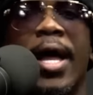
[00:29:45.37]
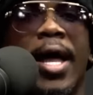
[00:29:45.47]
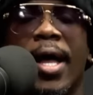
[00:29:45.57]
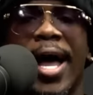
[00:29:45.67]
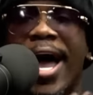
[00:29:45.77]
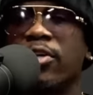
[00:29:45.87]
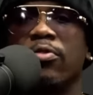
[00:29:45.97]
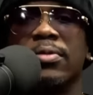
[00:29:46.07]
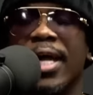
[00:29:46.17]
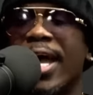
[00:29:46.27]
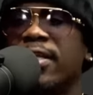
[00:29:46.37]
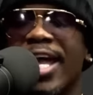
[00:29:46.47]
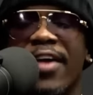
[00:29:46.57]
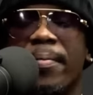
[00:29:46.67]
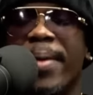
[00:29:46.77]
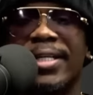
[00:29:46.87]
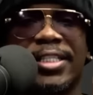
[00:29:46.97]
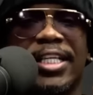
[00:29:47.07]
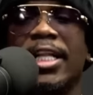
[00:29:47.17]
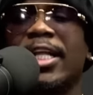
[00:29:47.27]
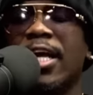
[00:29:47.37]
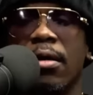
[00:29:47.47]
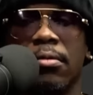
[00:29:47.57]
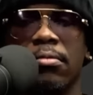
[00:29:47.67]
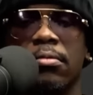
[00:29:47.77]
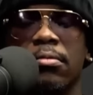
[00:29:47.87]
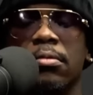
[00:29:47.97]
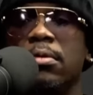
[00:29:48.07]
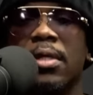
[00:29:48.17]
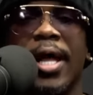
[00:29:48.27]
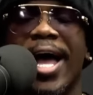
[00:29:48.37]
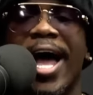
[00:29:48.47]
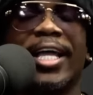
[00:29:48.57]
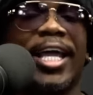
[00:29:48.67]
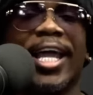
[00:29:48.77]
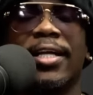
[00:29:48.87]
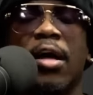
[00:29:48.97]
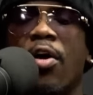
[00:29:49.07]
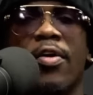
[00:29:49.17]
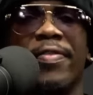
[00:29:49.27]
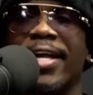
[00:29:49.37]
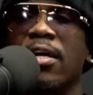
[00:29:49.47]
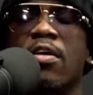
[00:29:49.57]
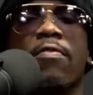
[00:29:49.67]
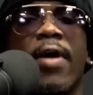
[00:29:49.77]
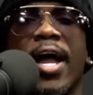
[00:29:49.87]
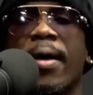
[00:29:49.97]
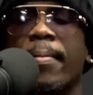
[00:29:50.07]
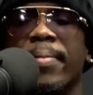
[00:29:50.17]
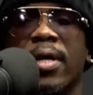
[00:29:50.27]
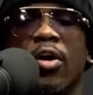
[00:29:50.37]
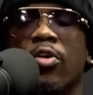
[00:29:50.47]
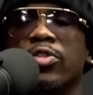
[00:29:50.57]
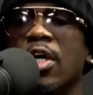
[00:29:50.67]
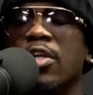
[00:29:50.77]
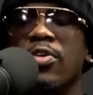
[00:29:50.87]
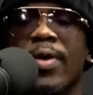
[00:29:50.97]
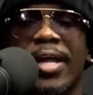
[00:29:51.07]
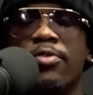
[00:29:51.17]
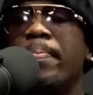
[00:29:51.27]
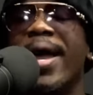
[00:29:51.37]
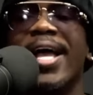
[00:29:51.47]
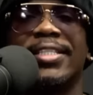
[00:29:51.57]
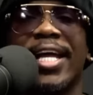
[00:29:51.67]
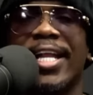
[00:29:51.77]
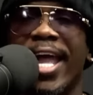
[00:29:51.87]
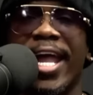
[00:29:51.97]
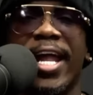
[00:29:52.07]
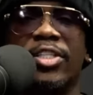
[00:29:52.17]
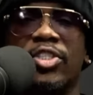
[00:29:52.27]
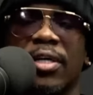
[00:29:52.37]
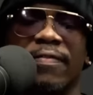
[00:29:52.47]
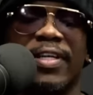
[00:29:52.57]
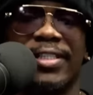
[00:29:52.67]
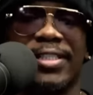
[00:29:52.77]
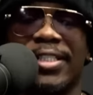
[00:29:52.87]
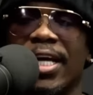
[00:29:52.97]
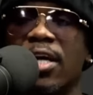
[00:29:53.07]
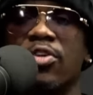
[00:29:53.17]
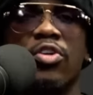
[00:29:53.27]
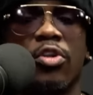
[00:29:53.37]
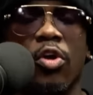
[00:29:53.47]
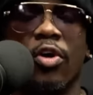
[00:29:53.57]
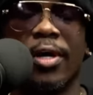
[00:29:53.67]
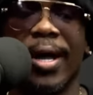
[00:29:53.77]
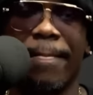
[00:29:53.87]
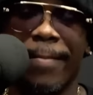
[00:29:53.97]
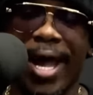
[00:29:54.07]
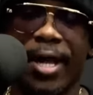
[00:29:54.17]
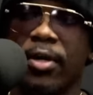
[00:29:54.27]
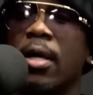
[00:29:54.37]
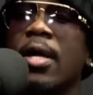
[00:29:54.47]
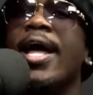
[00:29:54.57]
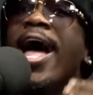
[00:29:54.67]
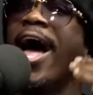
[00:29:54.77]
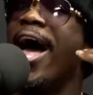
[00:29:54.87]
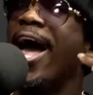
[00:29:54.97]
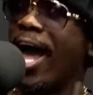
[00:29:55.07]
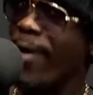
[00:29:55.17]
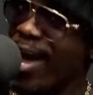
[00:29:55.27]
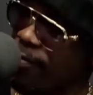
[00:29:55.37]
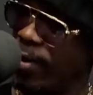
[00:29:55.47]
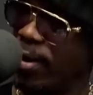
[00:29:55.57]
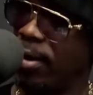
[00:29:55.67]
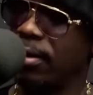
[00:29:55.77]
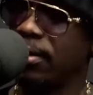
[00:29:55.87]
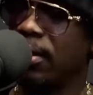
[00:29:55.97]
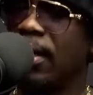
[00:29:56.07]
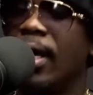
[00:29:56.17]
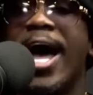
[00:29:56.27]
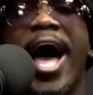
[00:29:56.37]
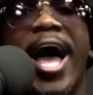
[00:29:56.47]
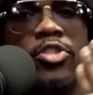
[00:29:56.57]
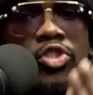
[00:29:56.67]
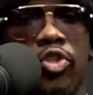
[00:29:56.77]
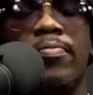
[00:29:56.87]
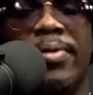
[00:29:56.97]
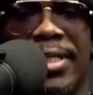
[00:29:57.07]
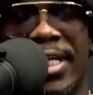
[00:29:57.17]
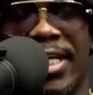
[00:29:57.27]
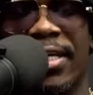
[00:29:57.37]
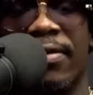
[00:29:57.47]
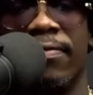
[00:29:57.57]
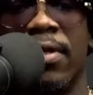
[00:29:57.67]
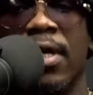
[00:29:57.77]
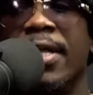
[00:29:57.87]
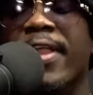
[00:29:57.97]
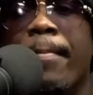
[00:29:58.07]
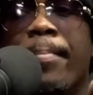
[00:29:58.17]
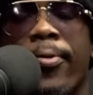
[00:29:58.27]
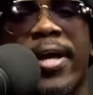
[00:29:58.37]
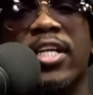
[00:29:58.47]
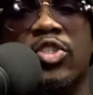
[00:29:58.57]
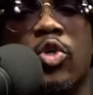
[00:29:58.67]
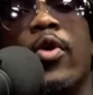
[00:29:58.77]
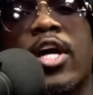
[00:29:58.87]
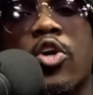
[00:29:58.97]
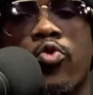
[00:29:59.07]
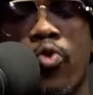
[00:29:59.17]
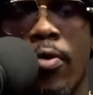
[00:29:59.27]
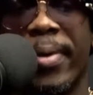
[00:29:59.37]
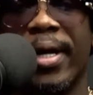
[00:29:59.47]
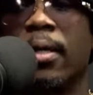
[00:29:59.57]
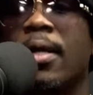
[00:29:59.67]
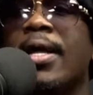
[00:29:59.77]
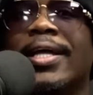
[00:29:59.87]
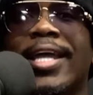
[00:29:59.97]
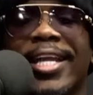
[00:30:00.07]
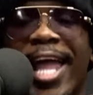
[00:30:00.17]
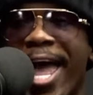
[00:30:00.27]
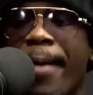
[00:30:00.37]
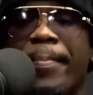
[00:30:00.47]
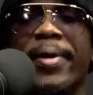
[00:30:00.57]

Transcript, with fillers: I don't, and everybody's clear. I can't call that a crime because you you passed that age of consent and you're no longer a minor. However, I do believe that predatory grooming can happen